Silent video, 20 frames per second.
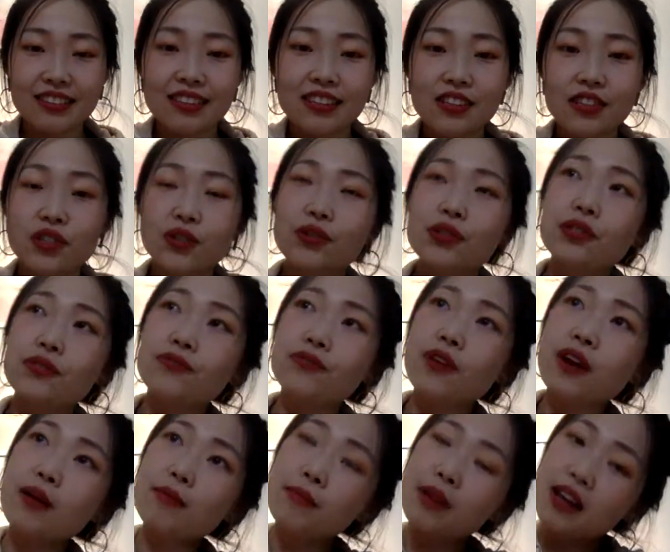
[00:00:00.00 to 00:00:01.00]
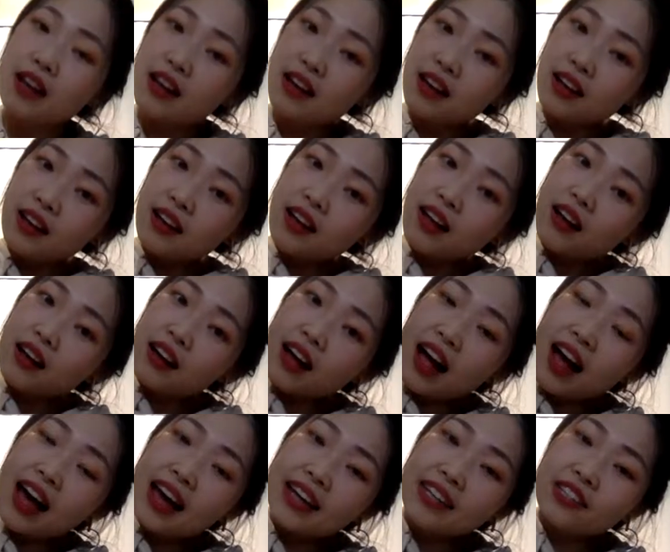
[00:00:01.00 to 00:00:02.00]
So it's from a
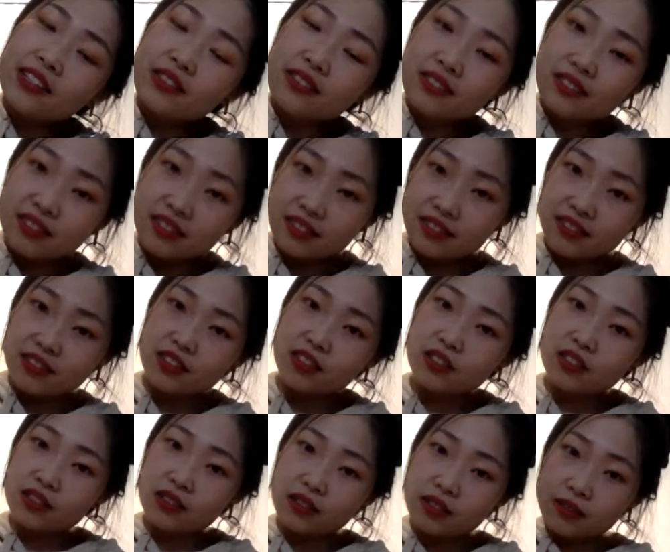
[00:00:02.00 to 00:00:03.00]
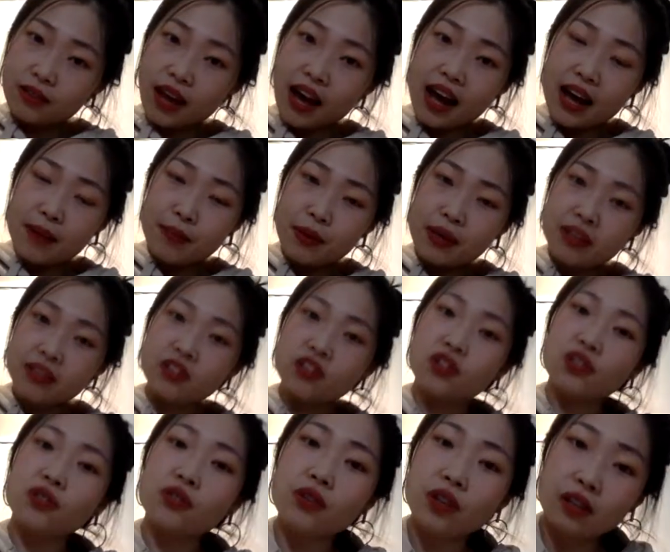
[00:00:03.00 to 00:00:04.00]
high pin
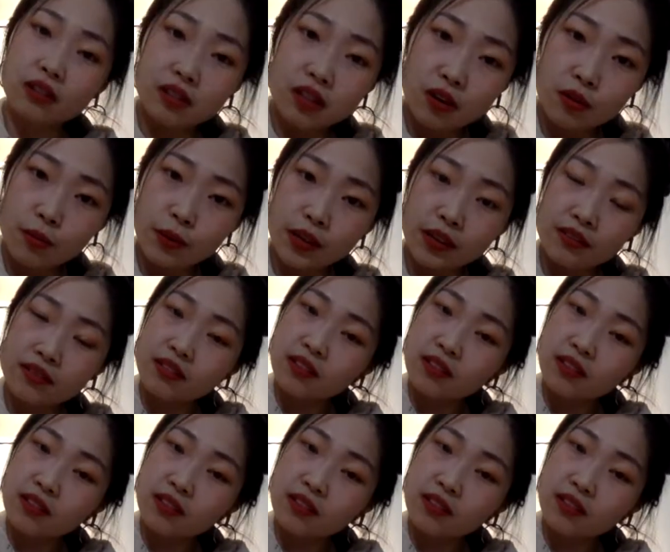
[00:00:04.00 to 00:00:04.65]
to a low pin.